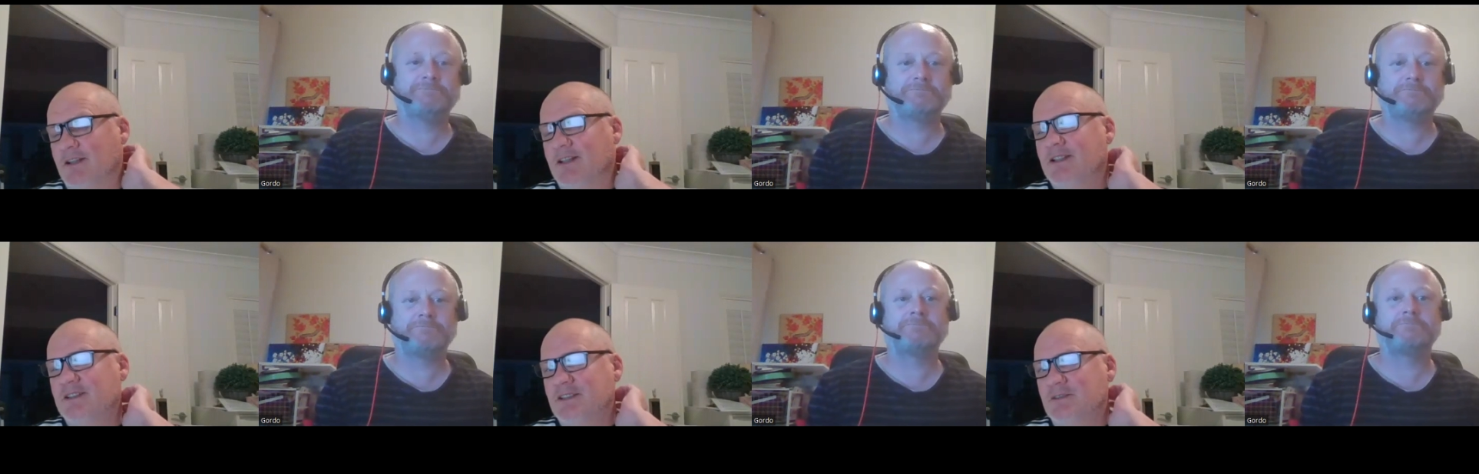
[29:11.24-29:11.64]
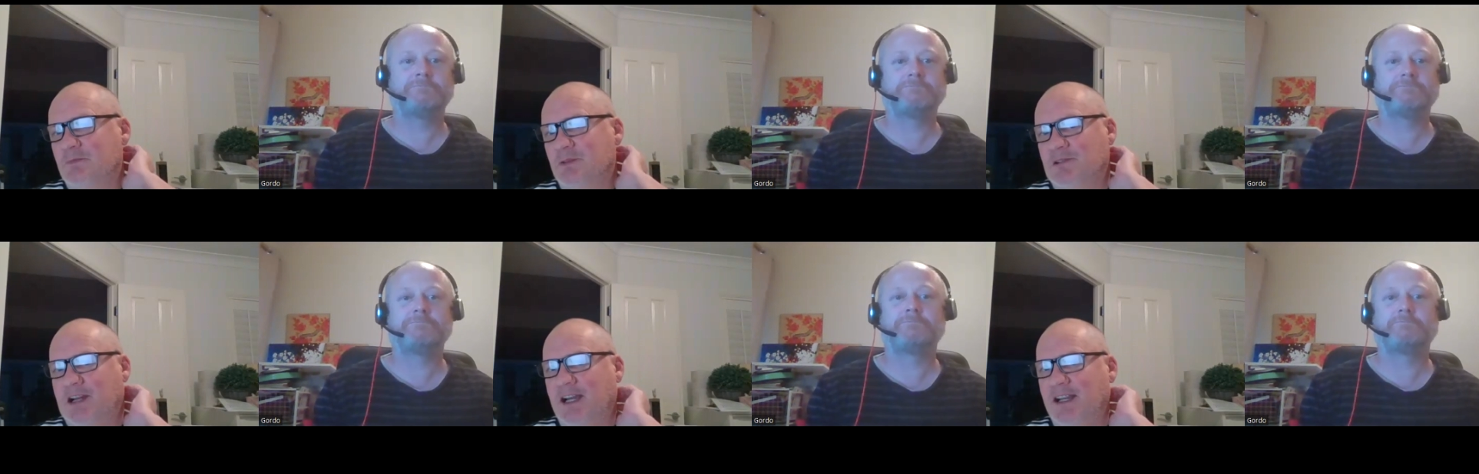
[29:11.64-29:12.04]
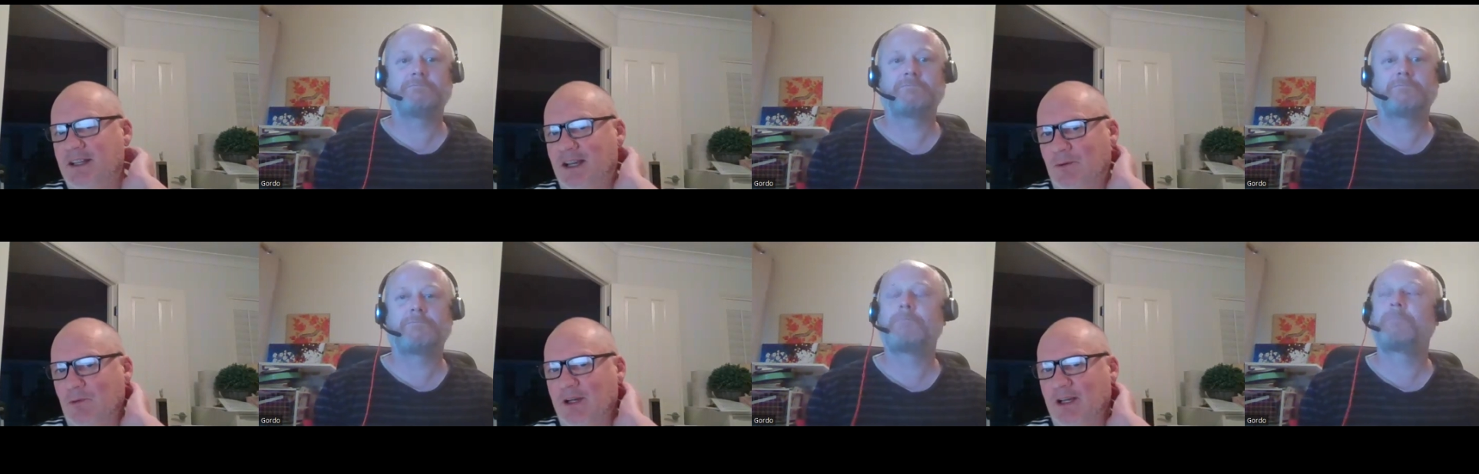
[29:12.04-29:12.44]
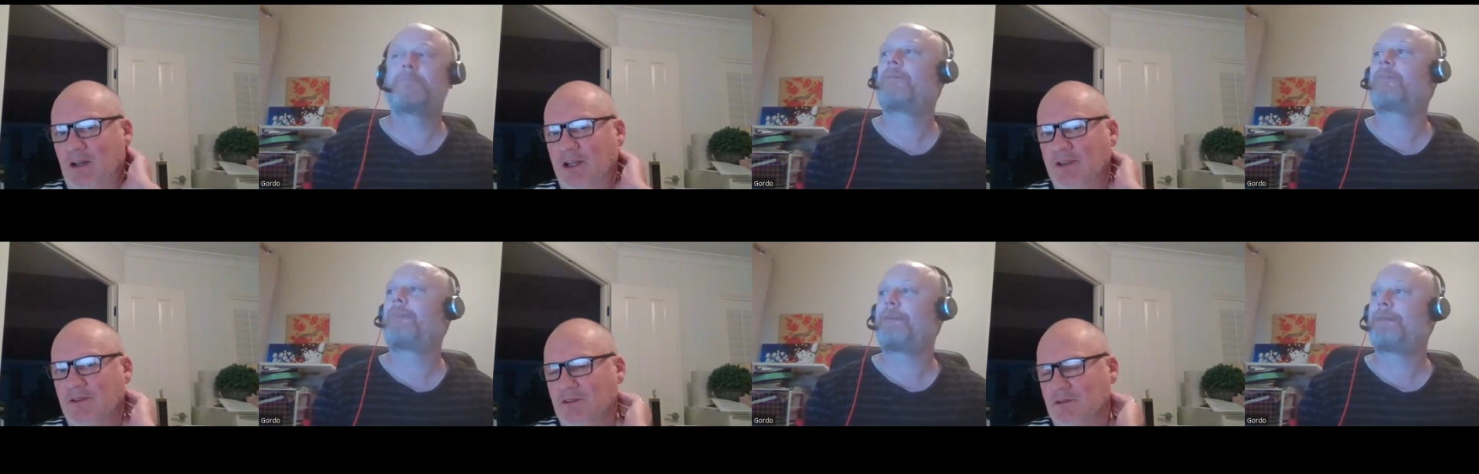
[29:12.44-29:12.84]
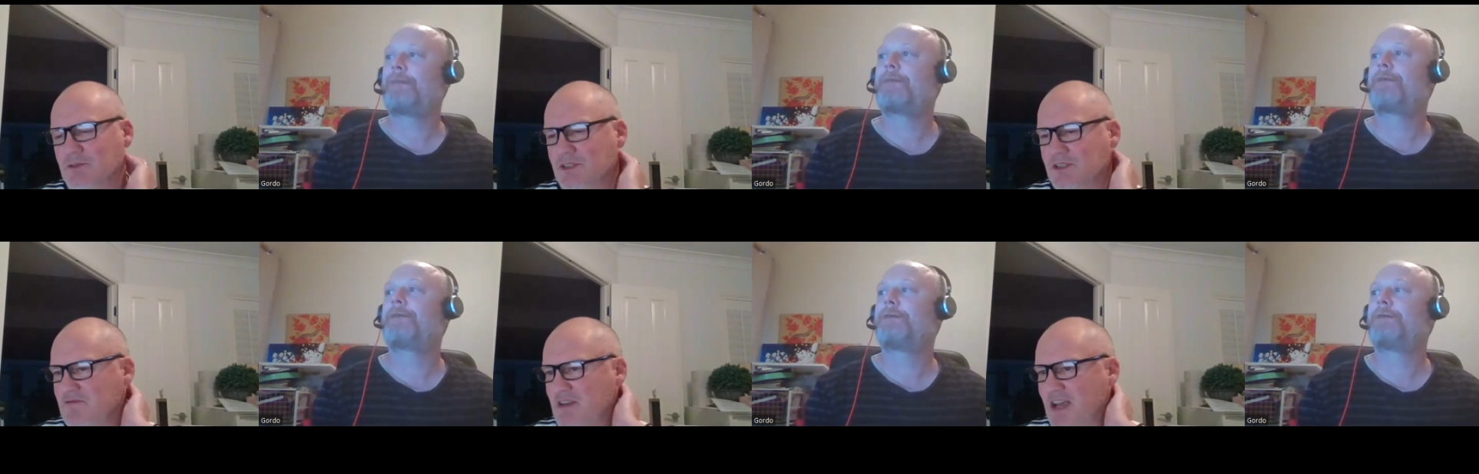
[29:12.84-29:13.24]
Speaker 1: well, and it didn't parade that well. I thought
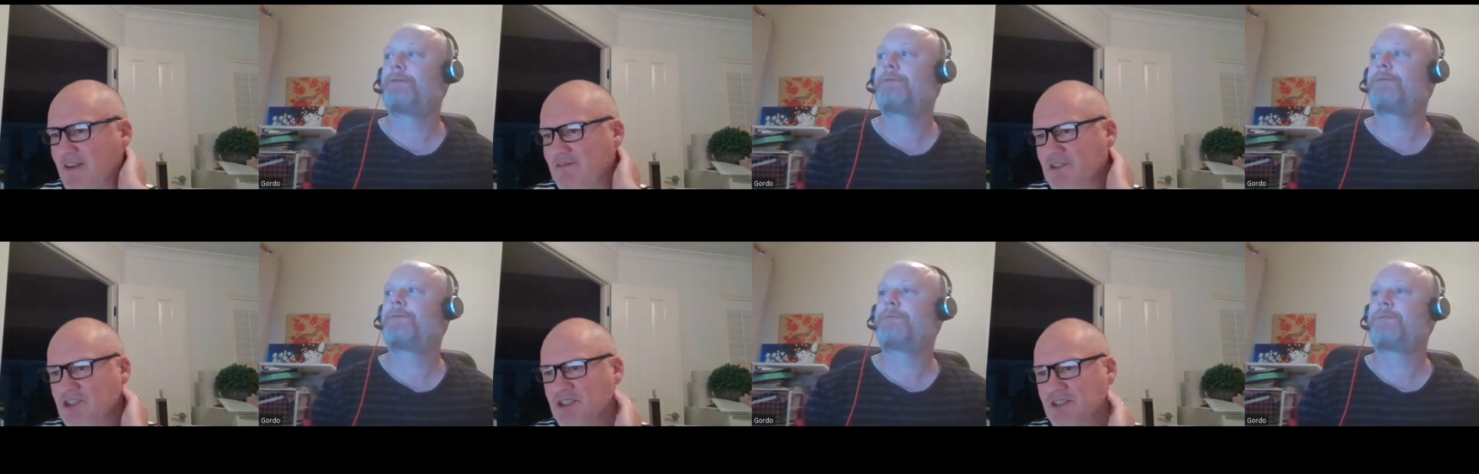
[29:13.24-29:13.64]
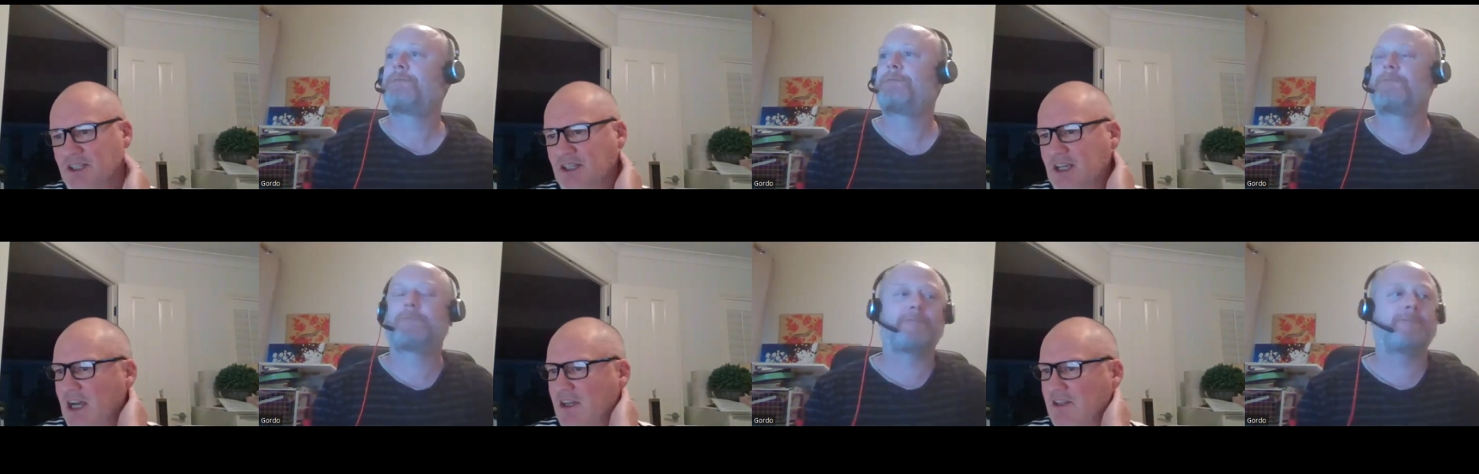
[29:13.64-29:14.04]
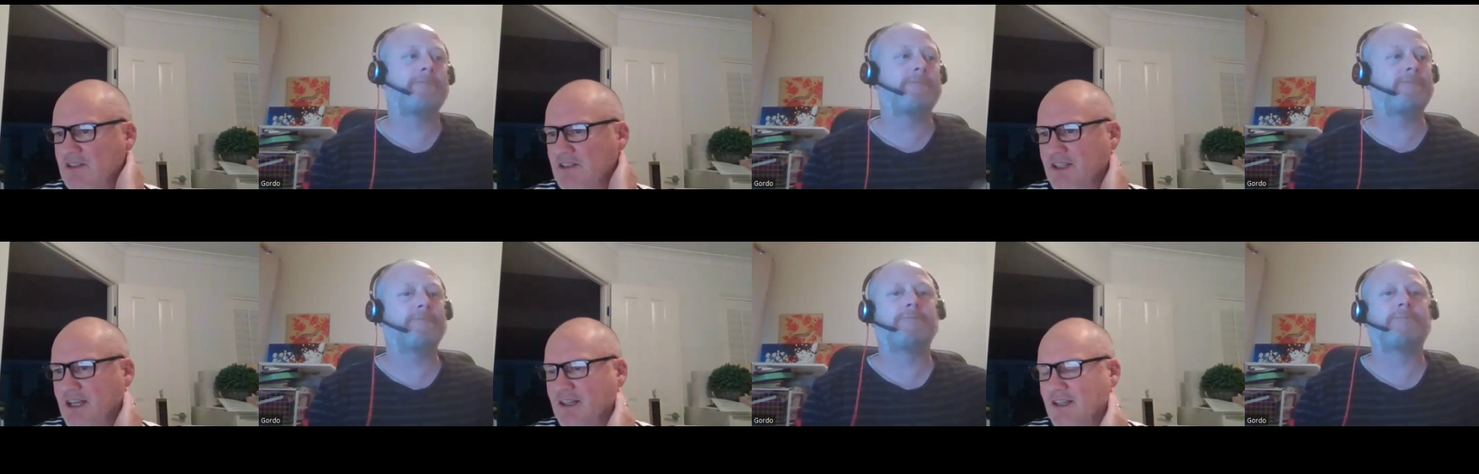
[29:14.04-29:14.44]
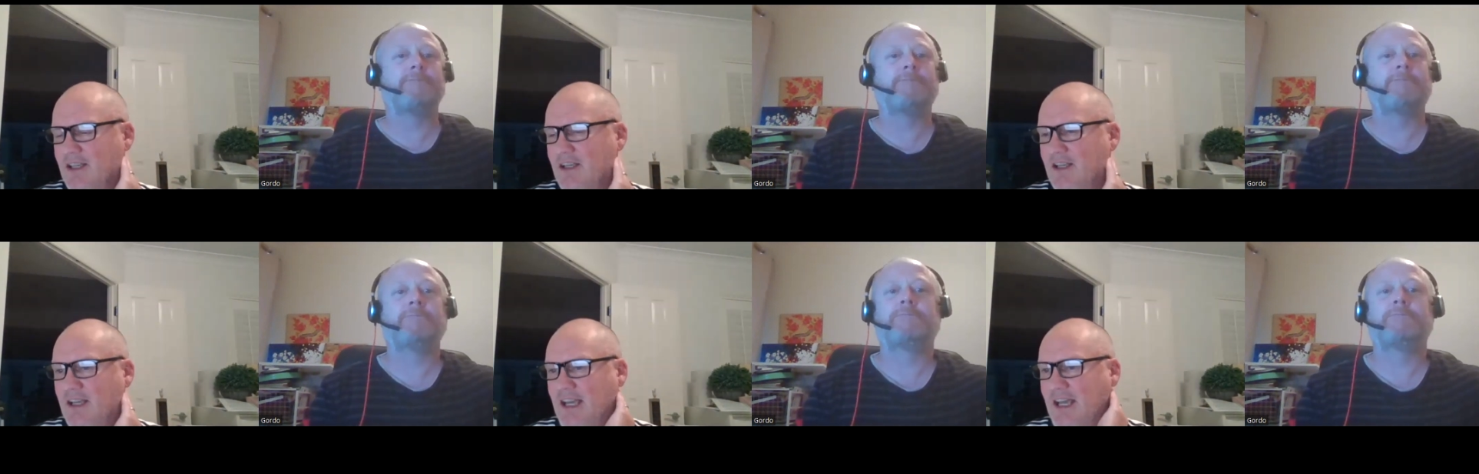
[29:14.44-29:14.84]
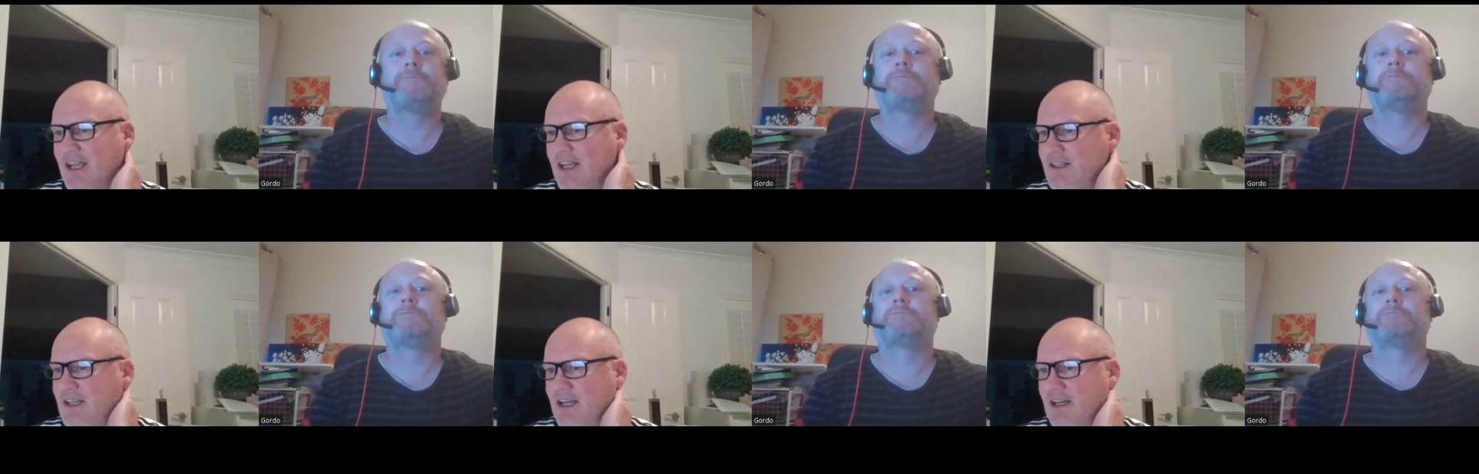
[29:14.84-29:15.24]
it was average in the Cape and that,
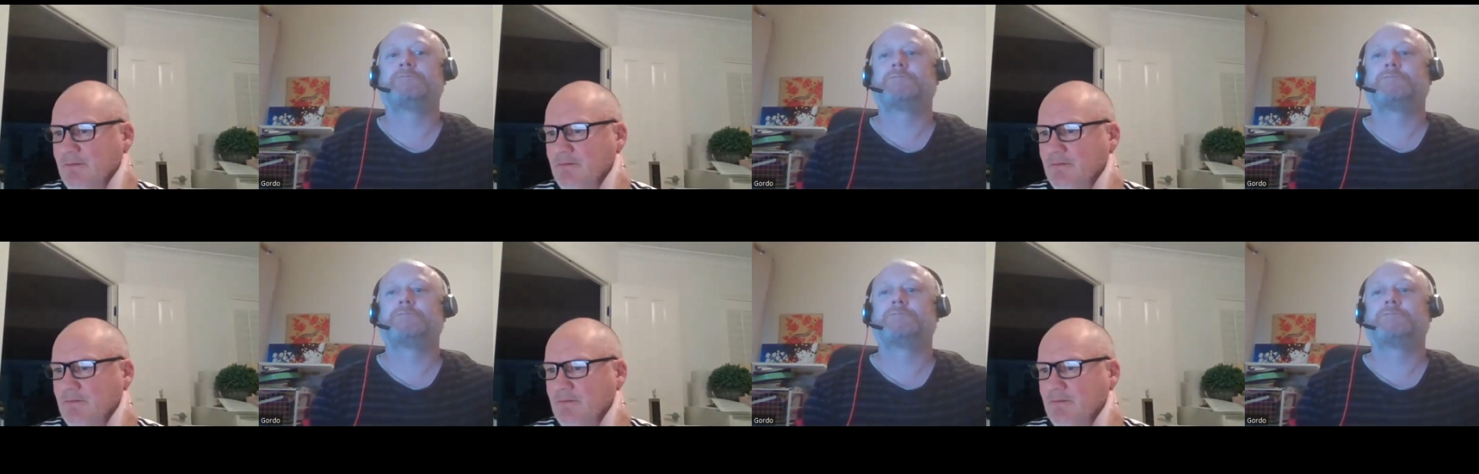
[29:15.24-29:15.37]
and